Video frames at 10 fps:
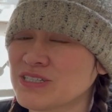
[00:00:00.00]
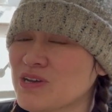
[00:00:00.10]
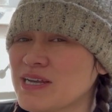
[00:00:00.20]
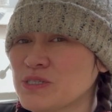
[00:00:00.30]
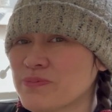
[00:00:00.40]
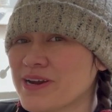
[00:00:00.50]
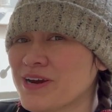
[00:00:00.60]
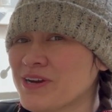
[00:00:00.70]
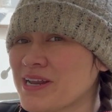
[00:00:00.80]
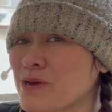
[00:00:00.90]
So I sprayed
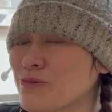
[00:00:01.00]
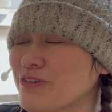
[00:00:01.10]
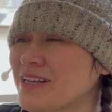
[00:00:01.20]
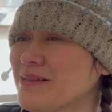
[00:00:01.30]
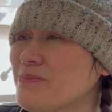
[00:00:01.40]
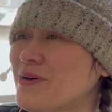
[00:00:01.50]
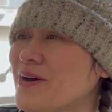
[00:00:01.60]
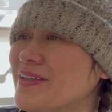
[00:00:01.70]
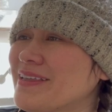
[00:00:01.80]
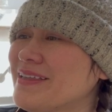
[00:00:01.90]
her down with a little
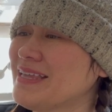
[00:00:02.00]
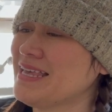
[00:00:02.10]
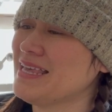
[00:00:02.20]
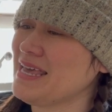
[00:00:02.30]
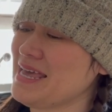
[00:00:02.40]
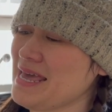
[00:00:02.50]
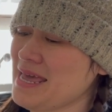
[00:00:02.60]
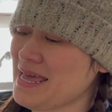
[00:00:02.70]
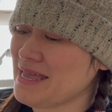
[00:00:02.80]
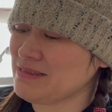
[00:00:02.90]
bottle
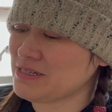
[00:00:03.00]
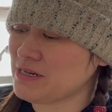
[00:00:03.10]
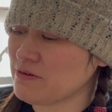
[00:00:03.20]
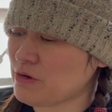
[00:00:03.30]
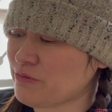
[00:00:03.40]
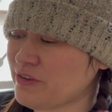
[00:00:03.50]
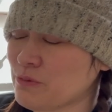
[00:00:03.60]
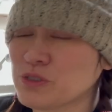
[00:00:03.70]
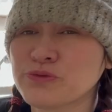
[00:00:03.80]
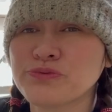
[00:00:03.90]
and her, her feet
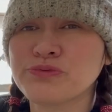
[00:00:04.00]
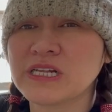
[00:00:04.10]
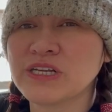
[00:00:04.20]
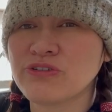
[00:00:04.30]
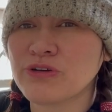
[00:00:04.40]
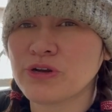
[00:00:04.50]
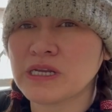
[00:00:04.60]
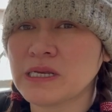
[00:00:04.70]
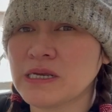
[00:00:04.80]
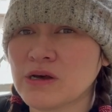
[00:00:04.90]
was really
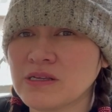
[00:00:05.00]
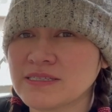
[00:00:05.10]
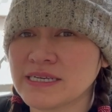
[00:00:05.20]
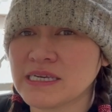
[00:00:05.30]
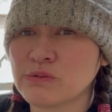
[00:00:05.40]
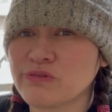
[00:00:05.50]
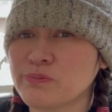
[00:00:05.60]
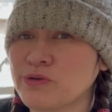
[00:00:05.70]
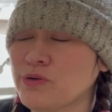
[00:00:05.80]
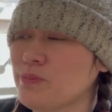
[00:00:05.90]
dirty, all sticky with
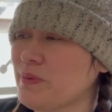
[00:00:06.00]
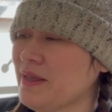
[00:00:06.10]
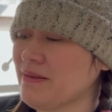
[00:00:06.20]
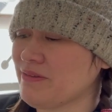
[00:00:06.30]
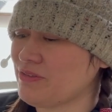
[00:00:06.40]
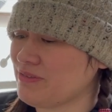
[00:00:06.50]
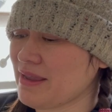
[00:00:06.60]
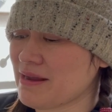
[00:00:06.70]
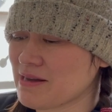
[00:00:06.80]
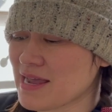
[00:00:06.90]
poop and they
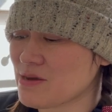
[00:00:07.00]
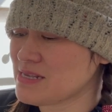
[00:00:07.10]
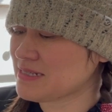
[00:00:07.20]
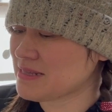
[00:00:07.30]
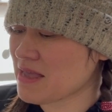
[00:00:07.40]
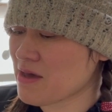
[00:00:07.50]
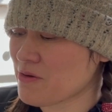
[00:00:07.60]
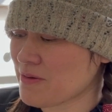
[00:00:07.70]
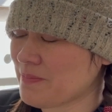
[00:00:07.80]
are nice now.